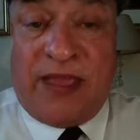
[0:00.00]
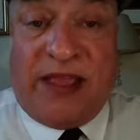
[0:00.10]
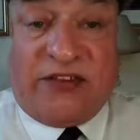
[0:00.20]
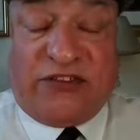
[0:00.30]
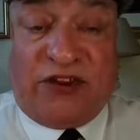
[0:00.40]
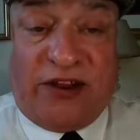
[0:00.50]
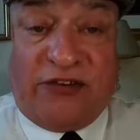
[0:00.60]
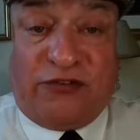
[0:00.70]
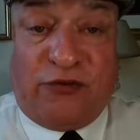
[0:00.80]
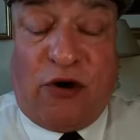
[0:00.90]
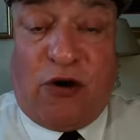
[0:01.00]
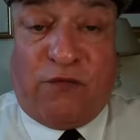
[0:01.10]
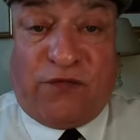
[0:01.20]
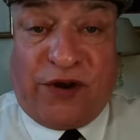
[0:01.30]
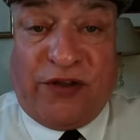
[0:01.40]
excite you all?
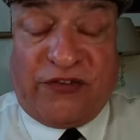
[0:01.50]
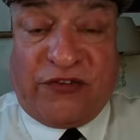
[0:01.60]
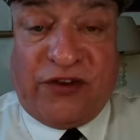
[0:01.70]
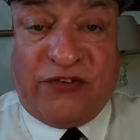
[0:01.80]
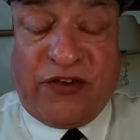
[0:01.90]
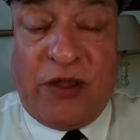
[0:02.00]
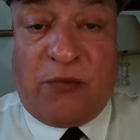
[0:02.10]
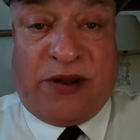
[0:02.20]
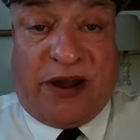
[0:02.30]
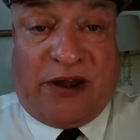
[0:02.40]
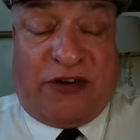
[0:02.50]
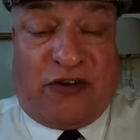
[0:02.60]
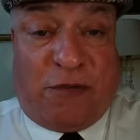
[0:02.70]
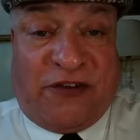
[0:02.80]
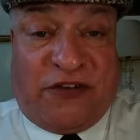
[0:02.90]
For instance, when Eddie
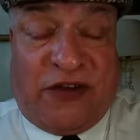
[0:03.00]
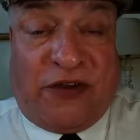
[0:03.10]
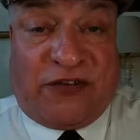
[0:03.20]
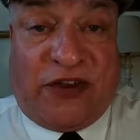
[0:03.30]
Dobie Sr.